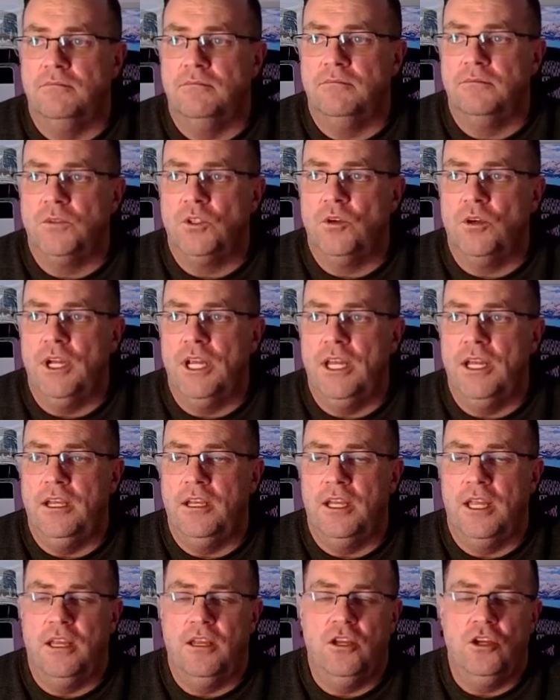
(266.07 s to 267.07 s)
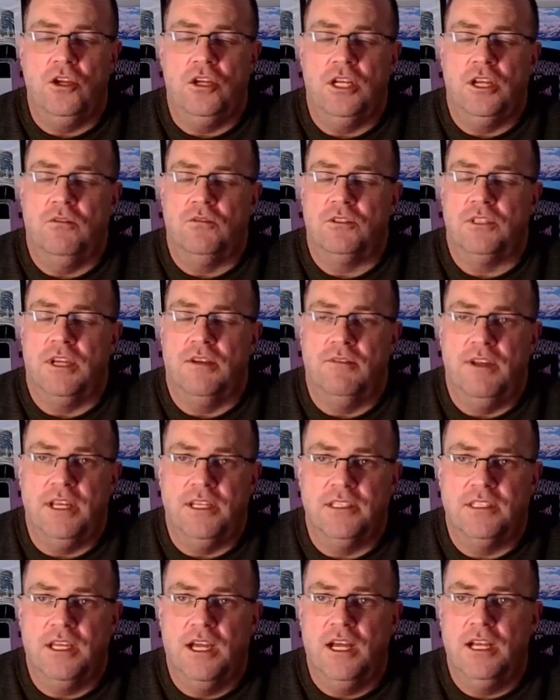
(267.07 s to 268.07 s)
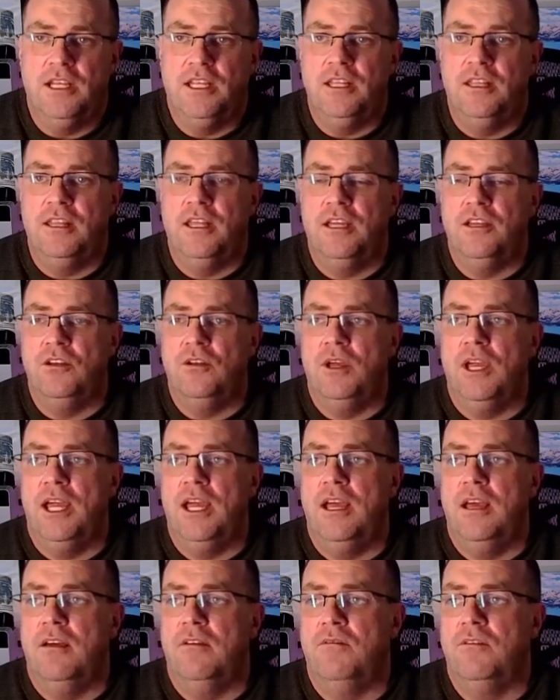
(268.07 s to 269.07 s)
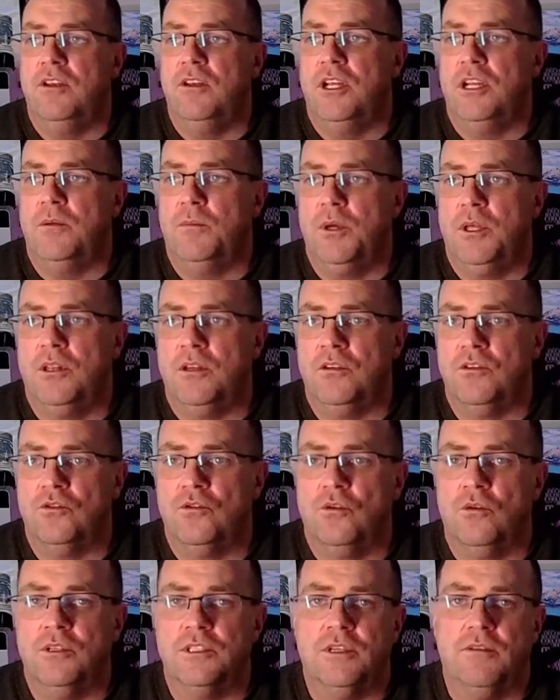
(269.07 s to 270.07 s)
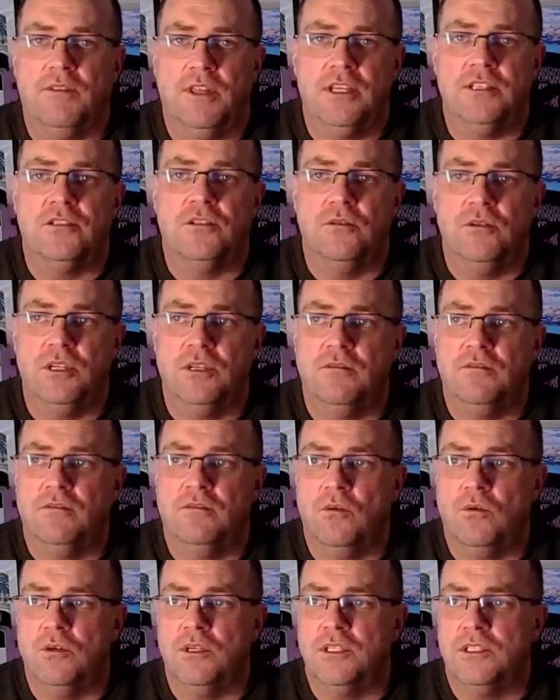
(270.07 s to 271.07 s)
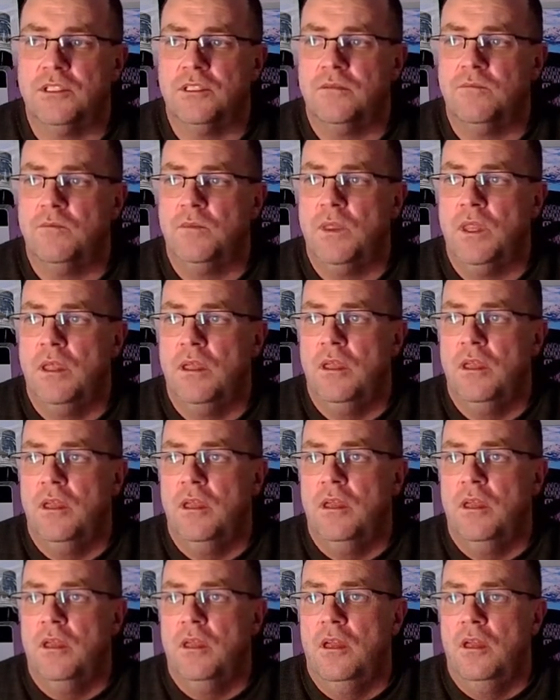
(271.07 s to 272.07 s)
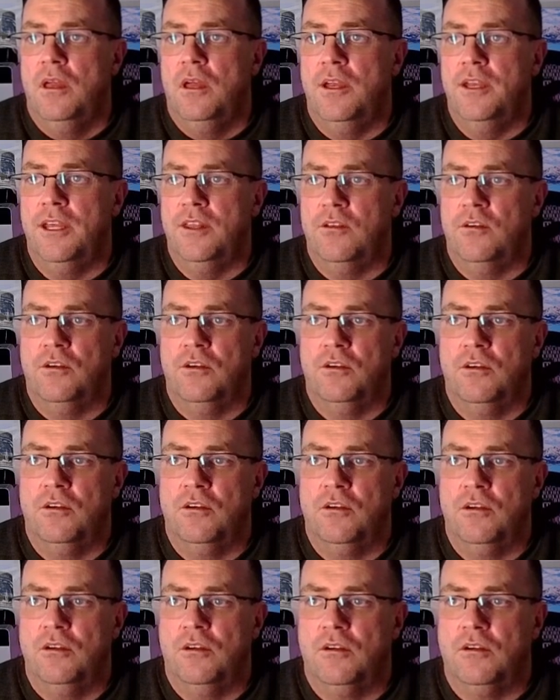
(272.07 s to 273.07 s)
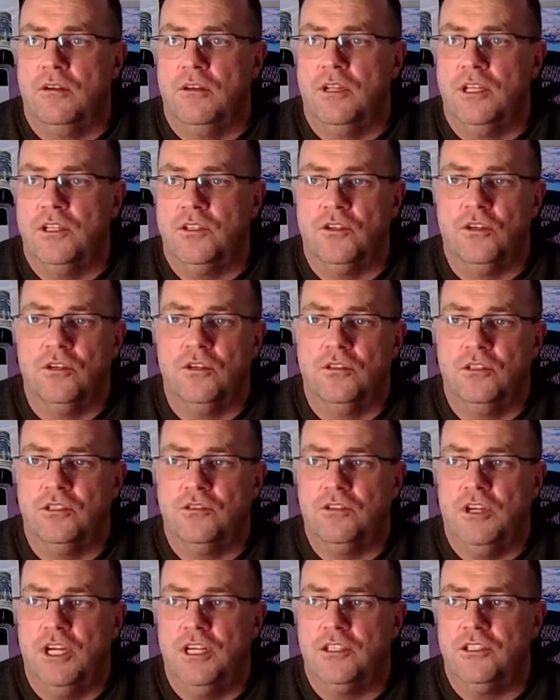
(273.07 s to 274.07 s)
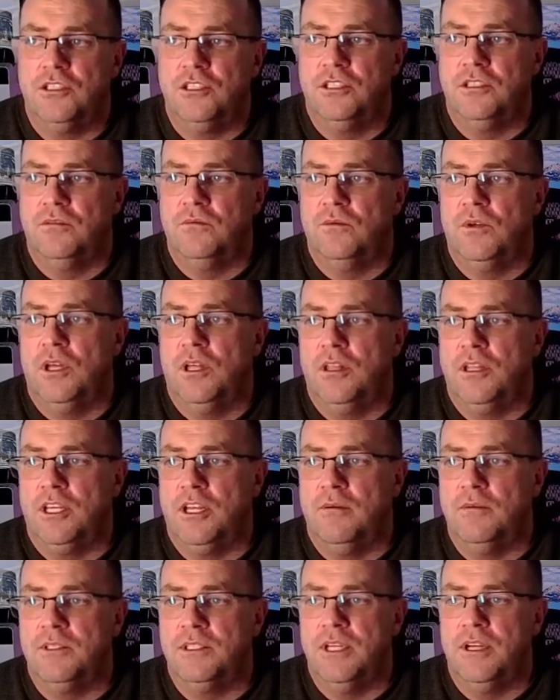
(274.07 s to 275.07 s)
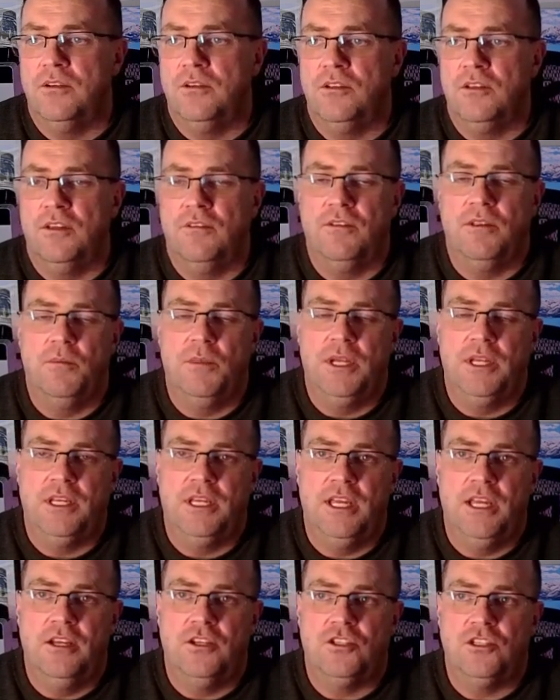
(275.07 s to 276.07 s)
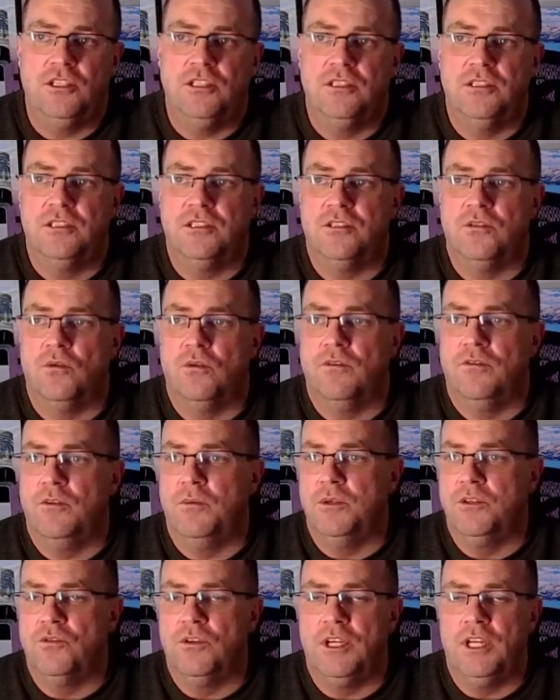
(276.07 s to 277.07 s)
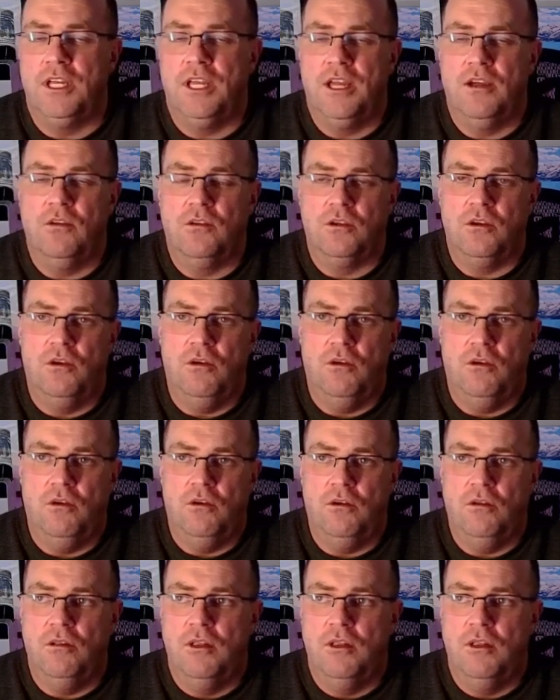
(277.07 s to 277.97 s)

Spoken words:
great. You could also have anxiety that you got to be able to control some of that so you can focus. Another internal distraction, well, it comes down to the medications, or if you've been drinking alcohol.